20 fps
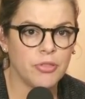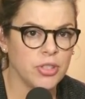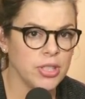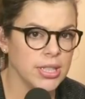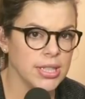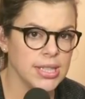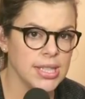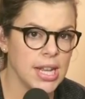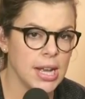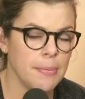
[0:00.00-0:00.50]
For
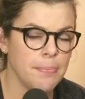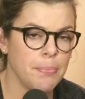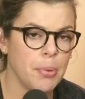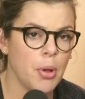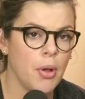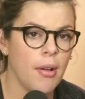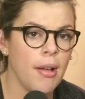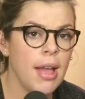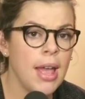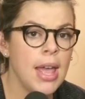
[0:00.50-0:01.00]

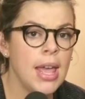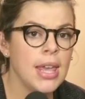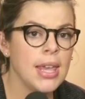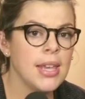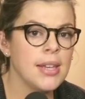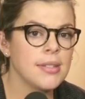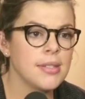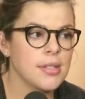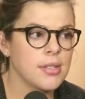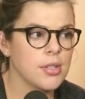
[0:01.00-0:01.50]
example,
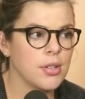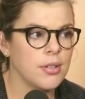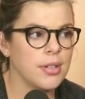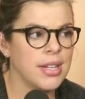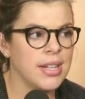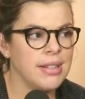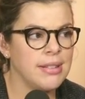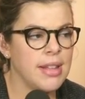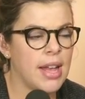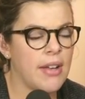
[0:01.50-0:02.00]
he has
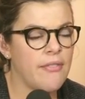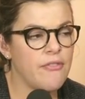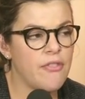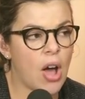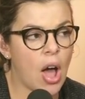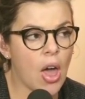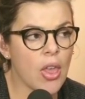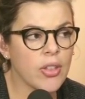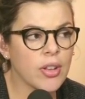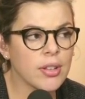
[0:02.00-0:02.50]
asserted that
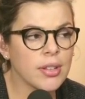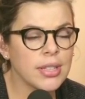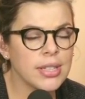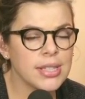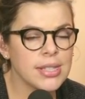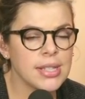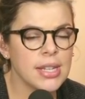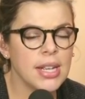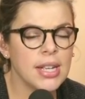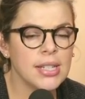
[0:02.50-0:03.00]

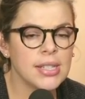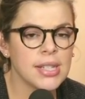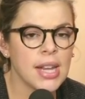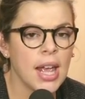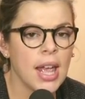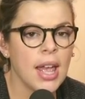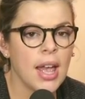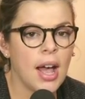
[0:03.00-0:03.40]
fatherlessness